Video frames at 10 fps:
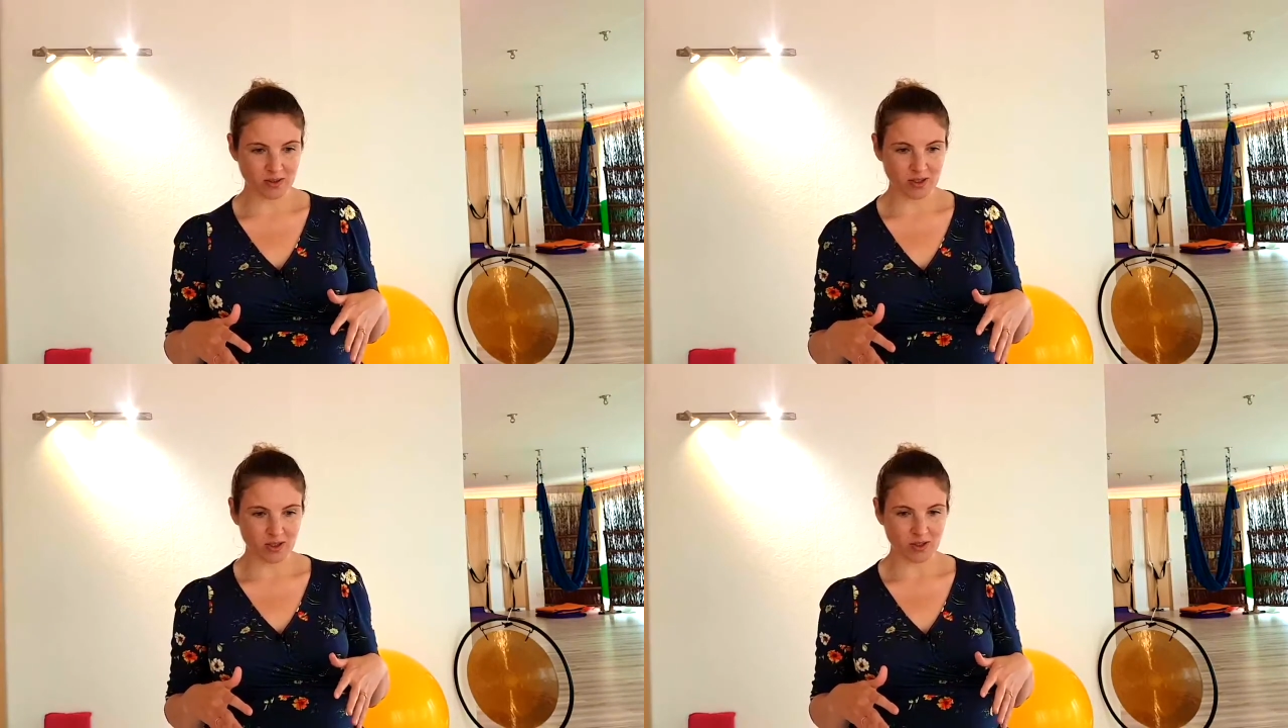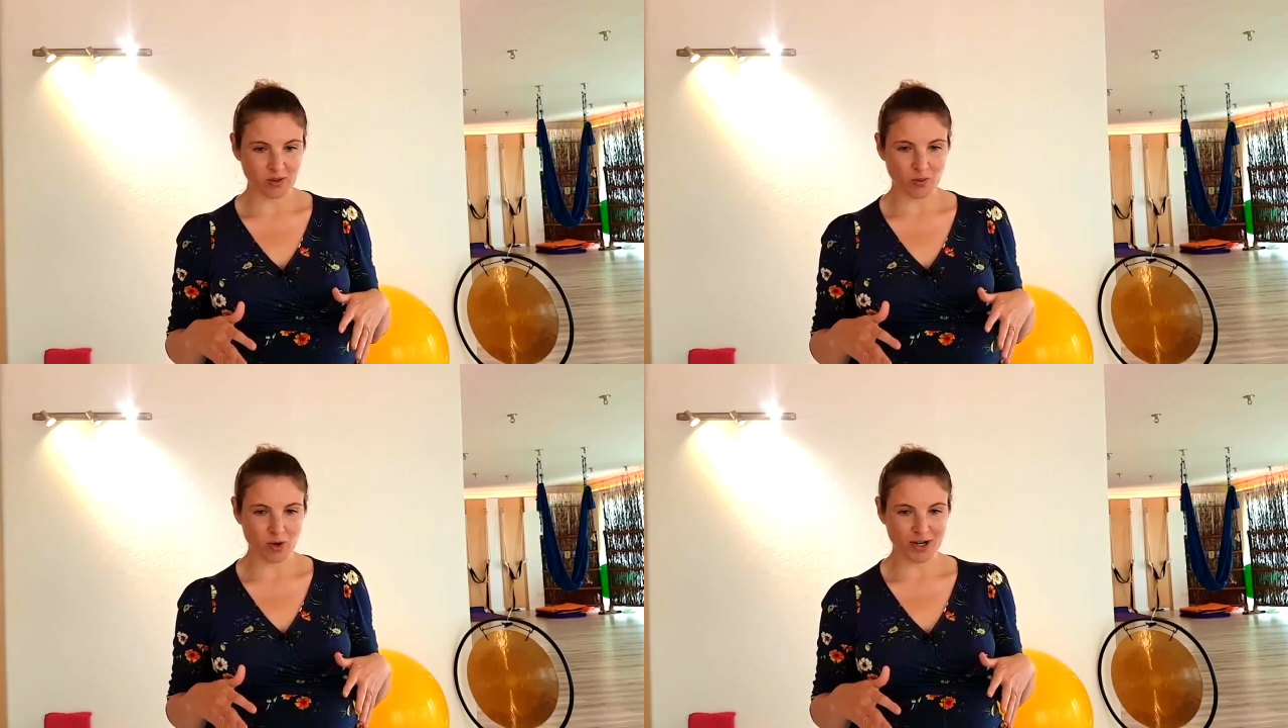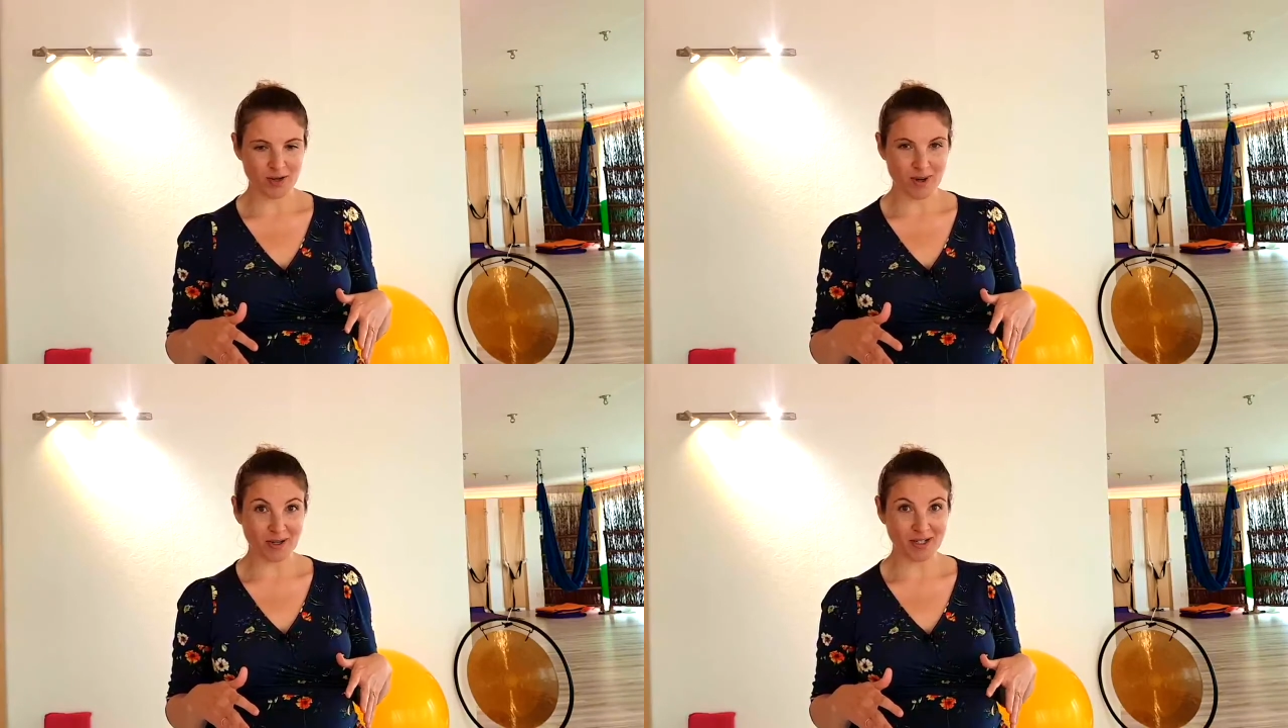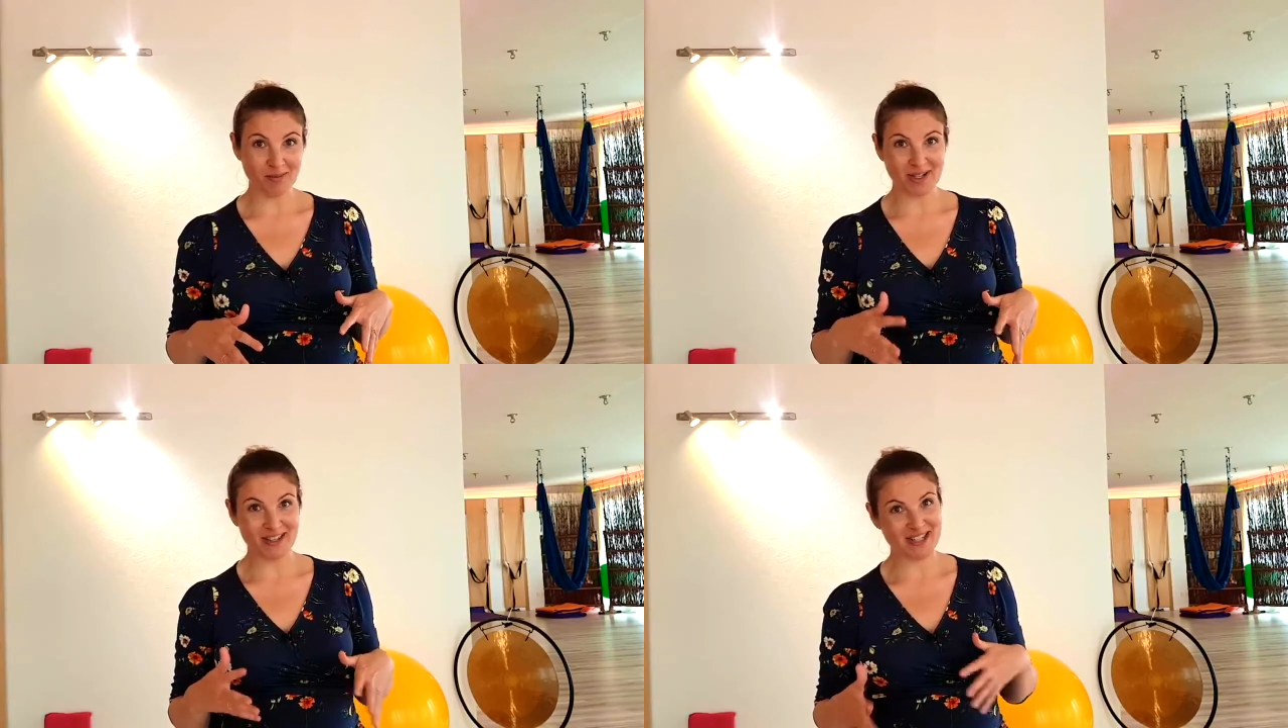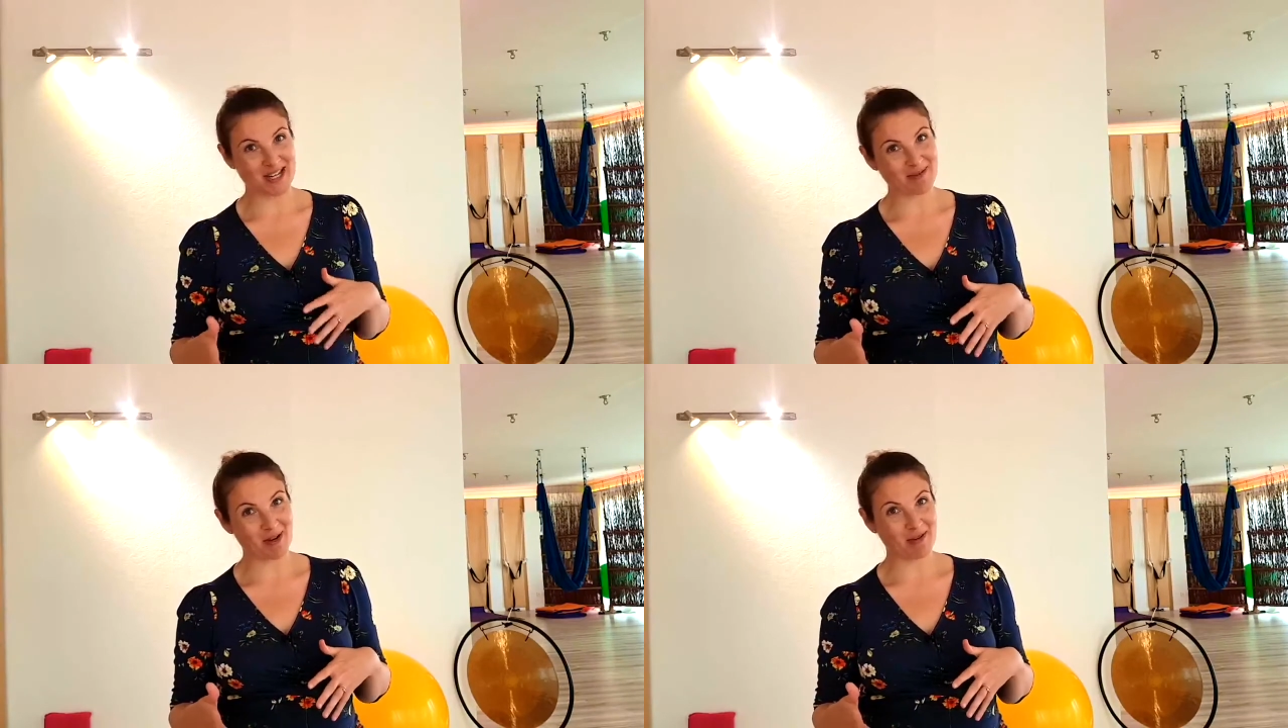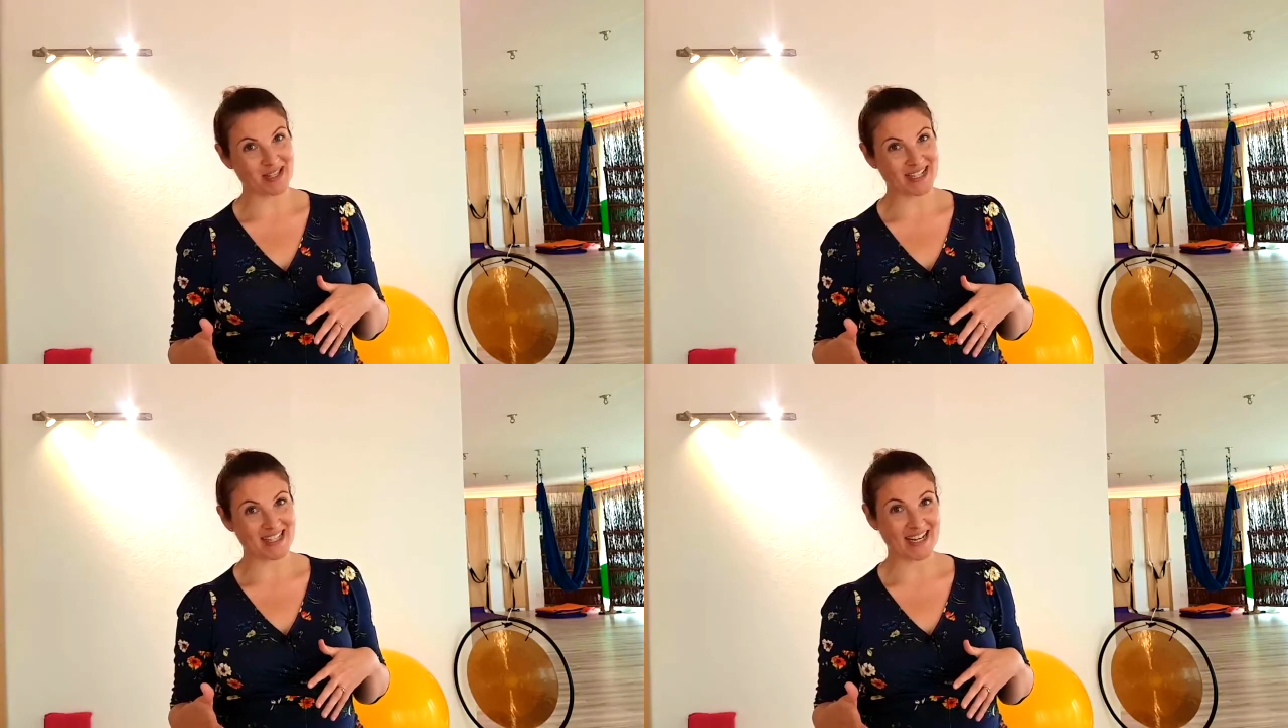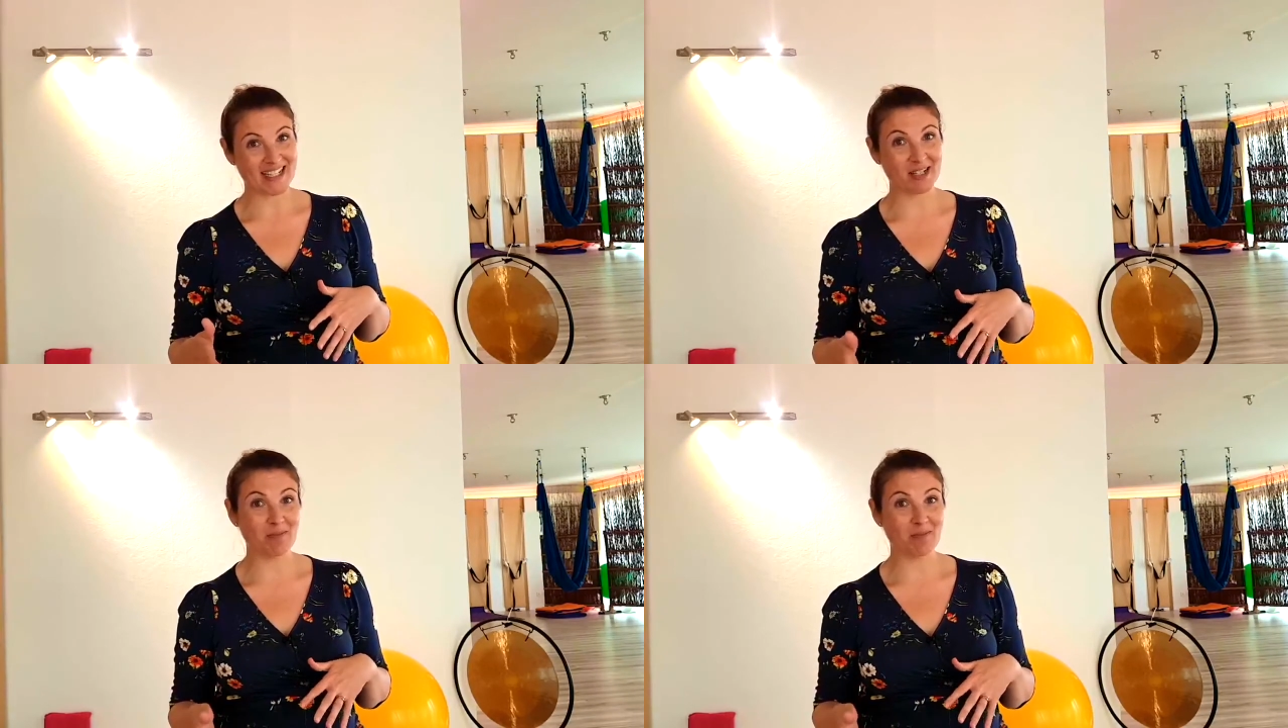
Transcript: worried about it, but at the same time I was excited.